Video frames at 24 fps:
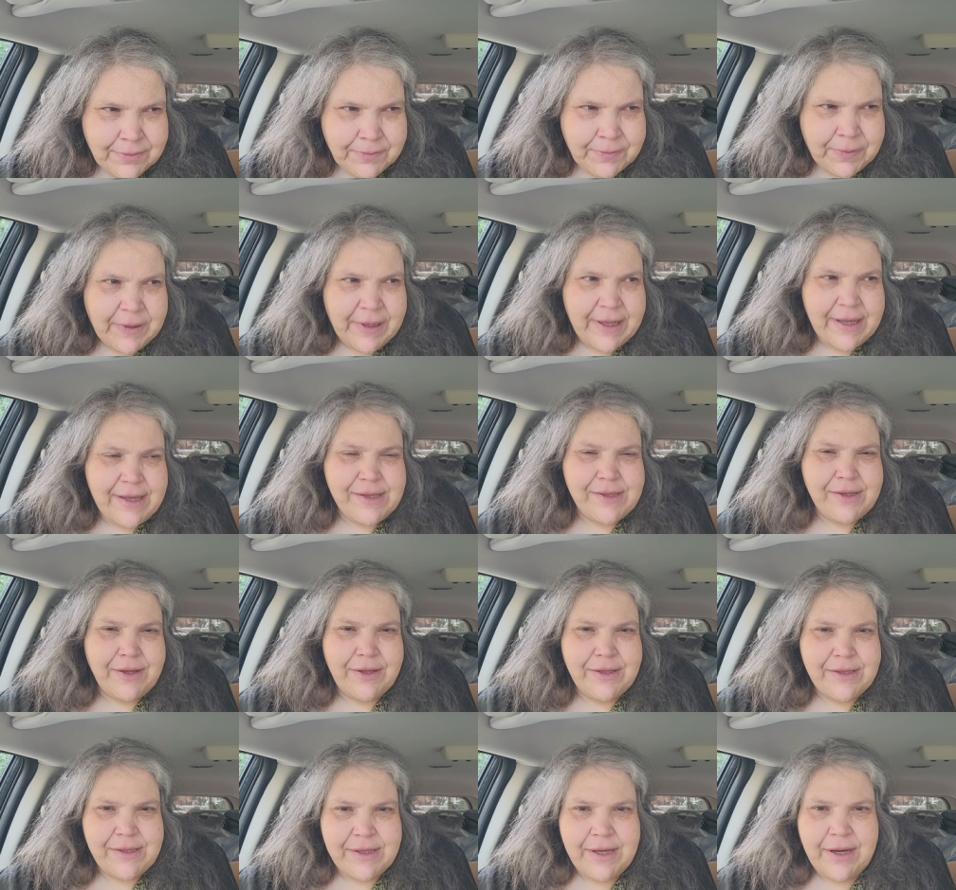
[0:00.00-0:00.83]
plays
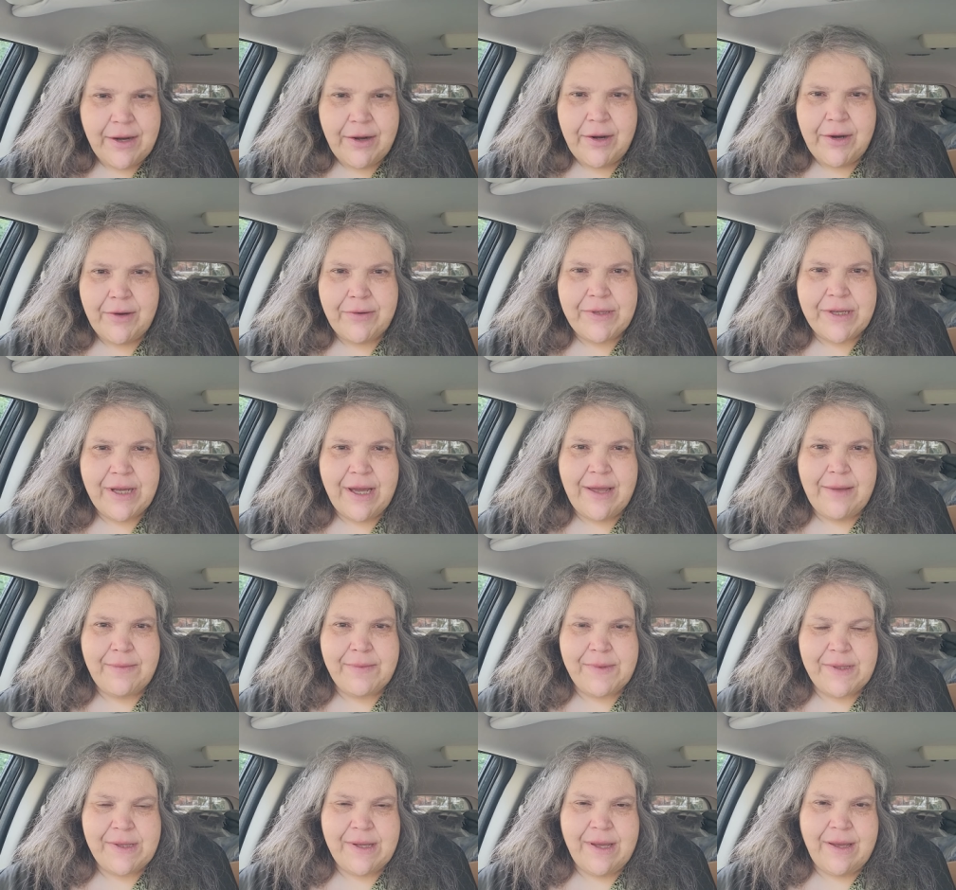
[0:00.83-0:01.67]
on
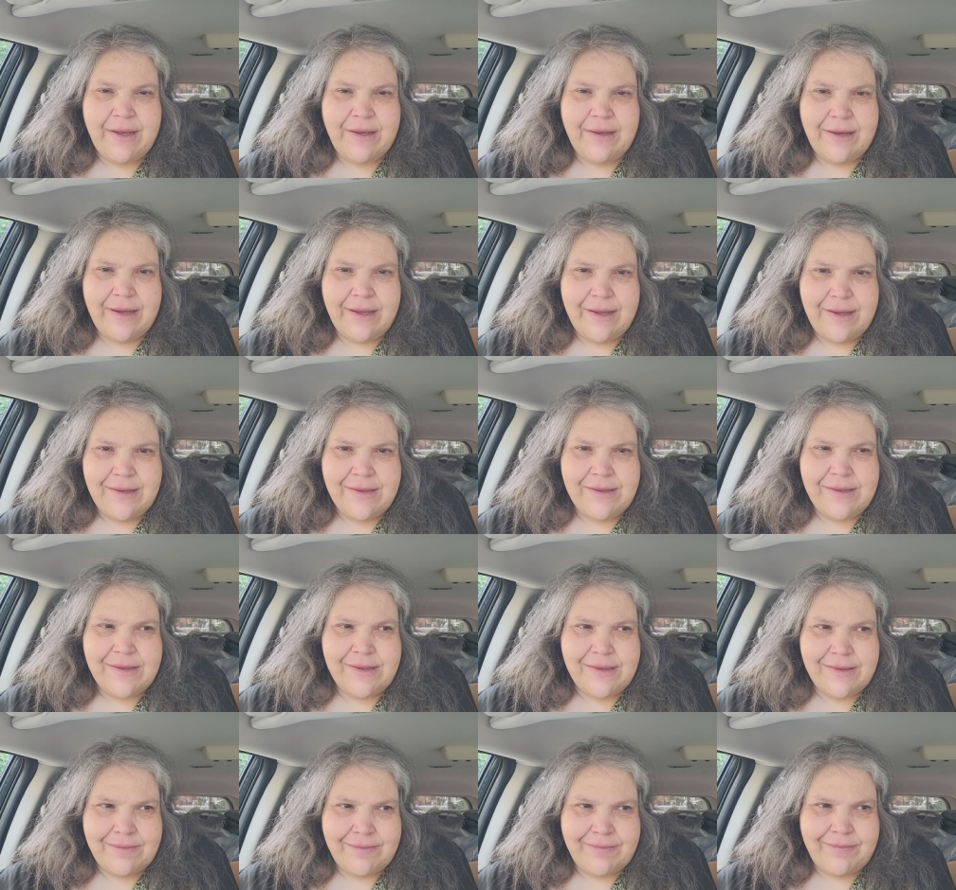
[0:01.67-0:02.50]
stereotypes and
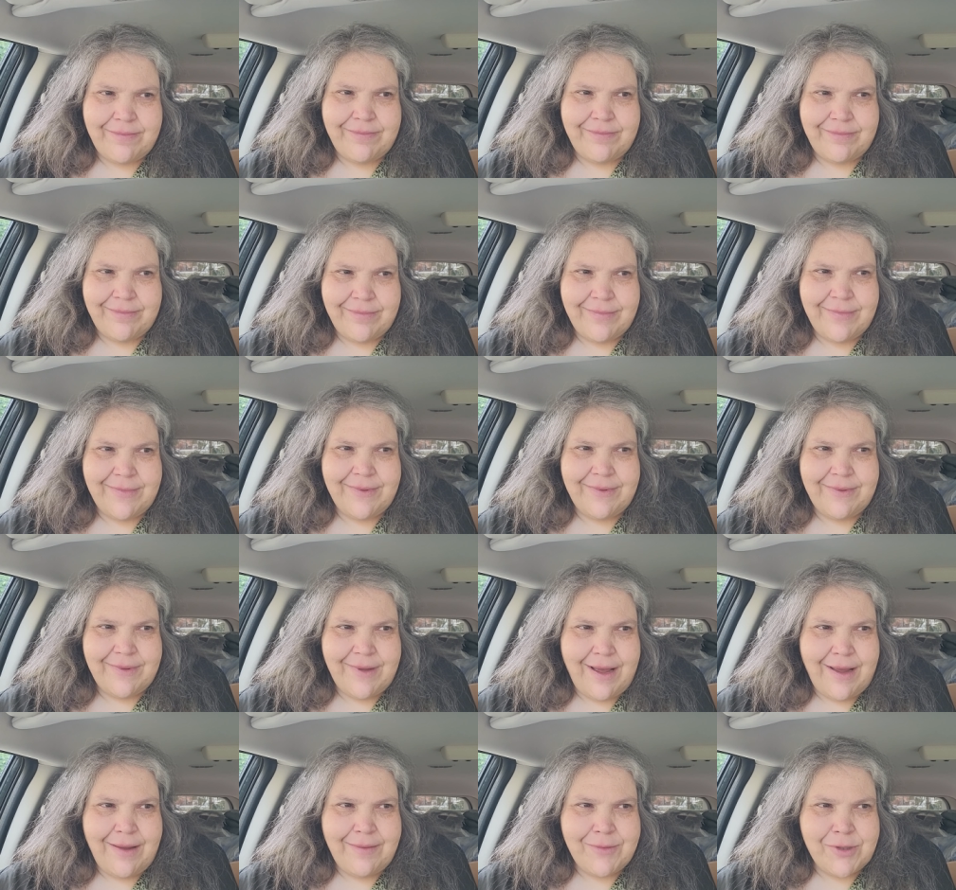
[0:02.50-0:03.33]
is,
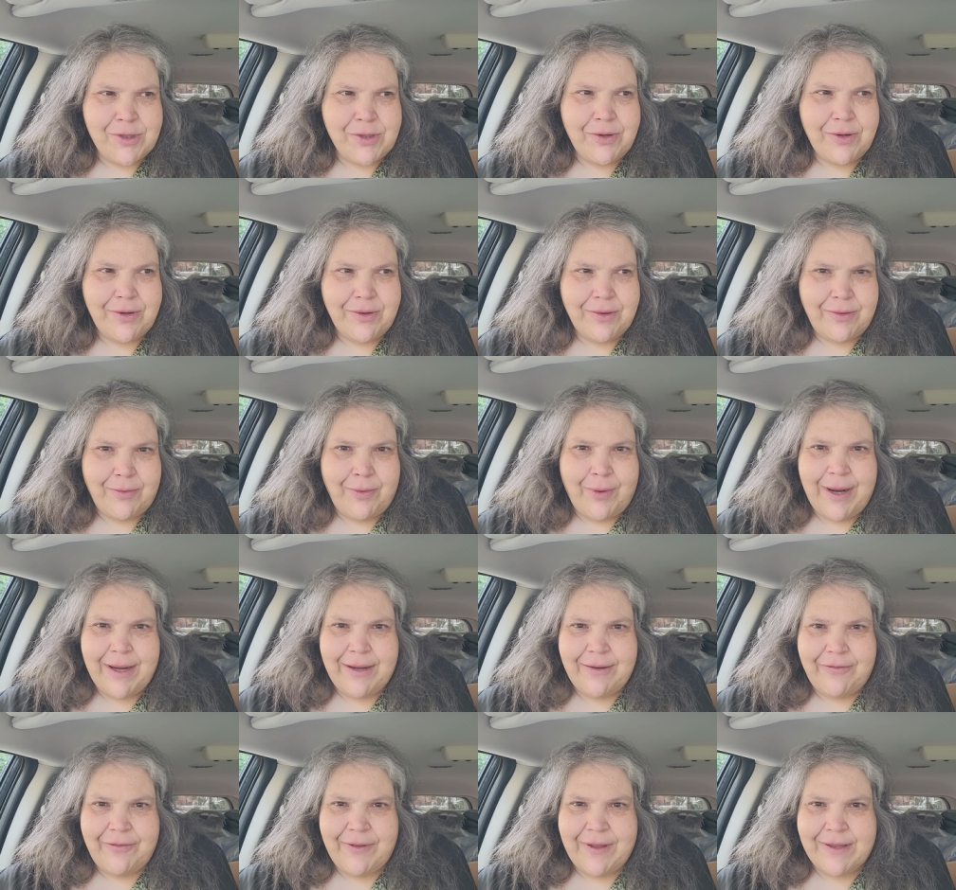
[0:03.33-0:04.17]
I'm sure,
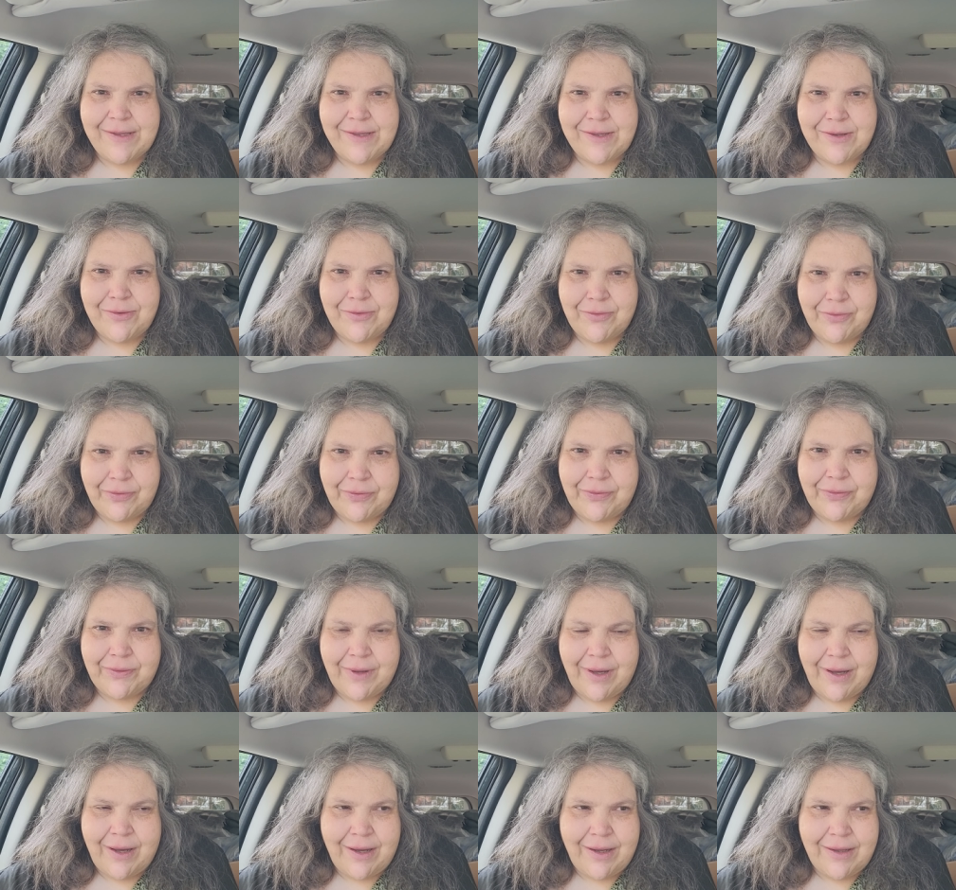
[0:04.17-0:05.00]
quite offensive.
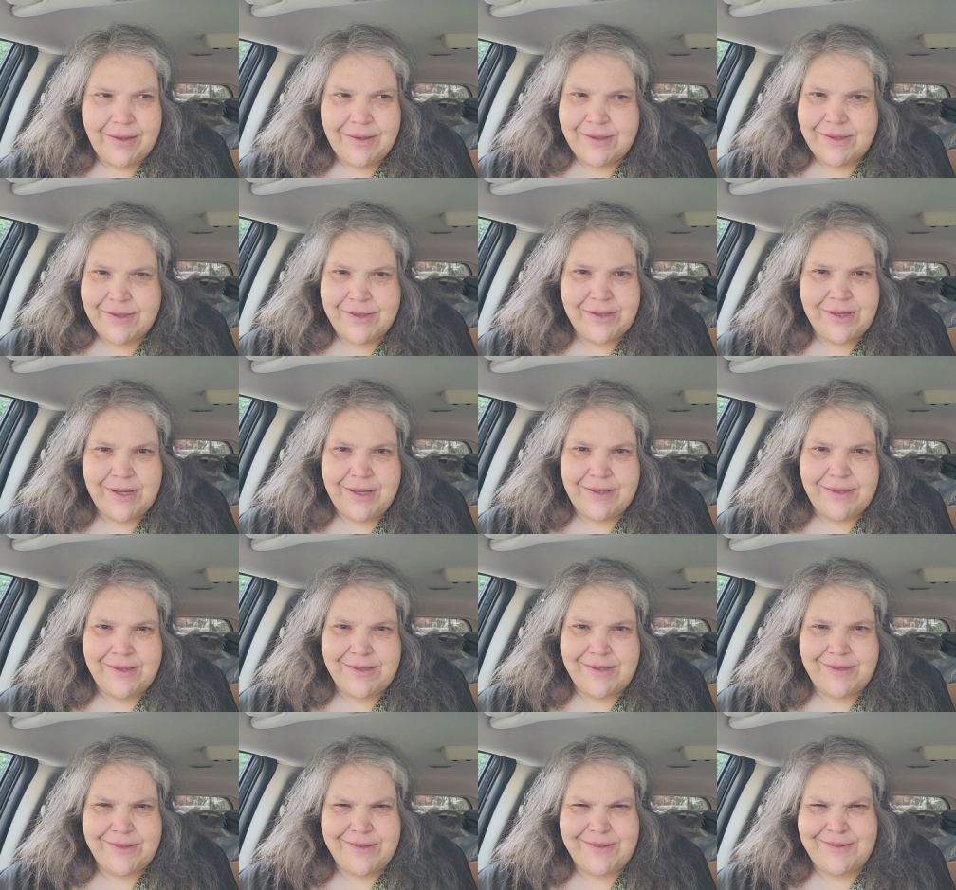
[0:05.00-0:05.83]
Uh, it's
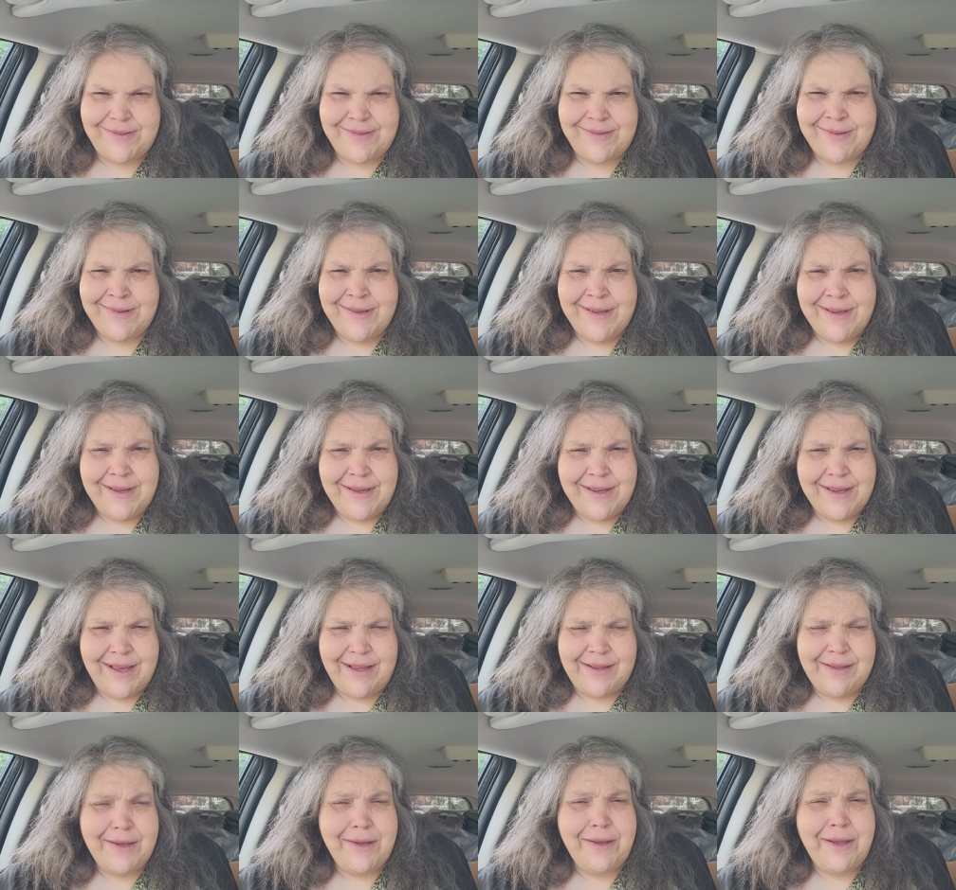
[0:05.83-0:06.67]
it's
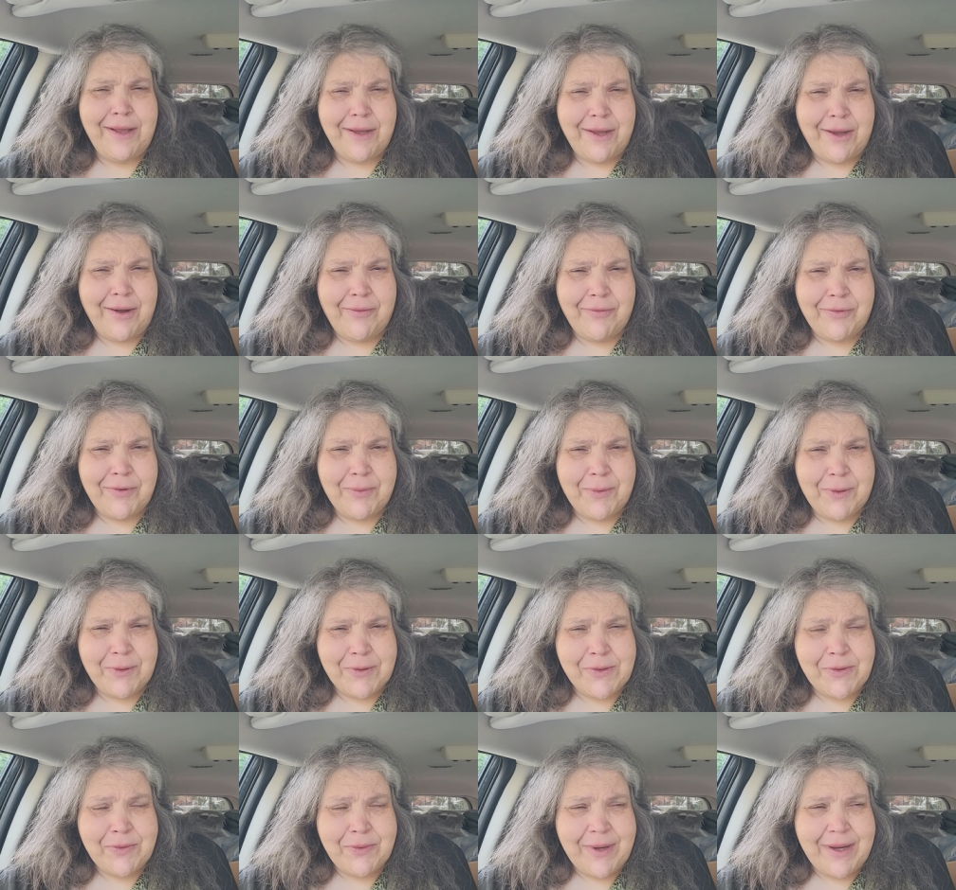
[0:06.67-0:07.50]
a little
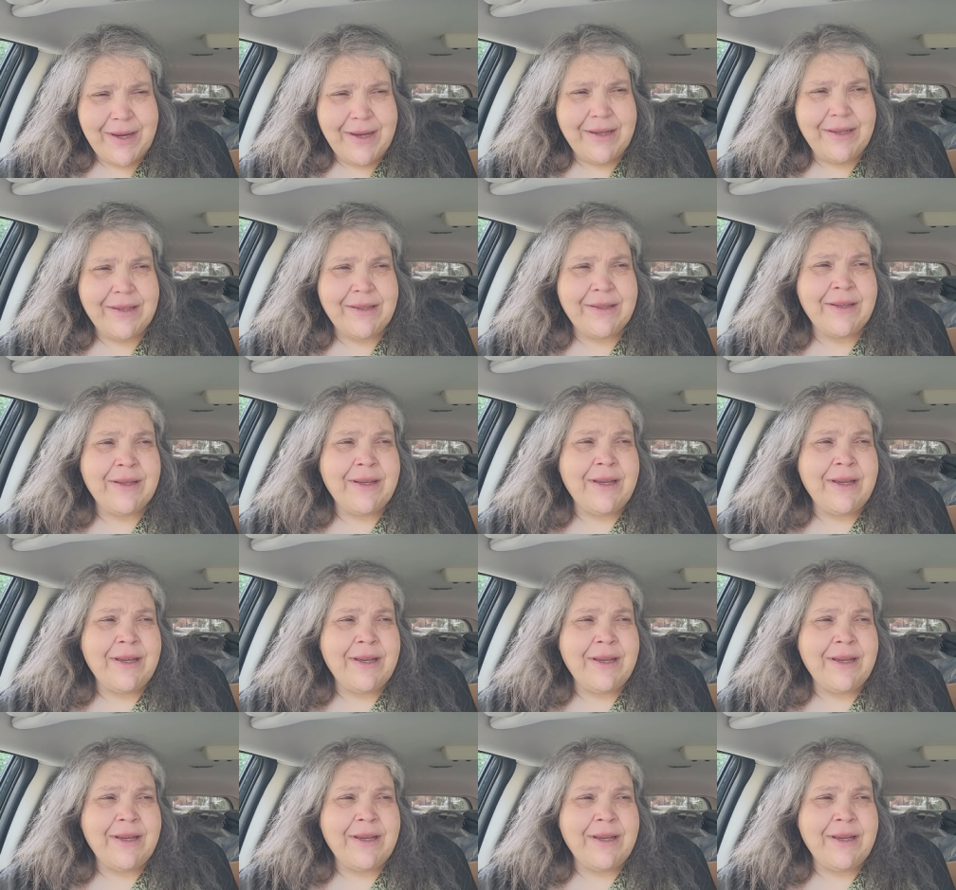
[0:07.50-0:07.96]
uncomfortable to read.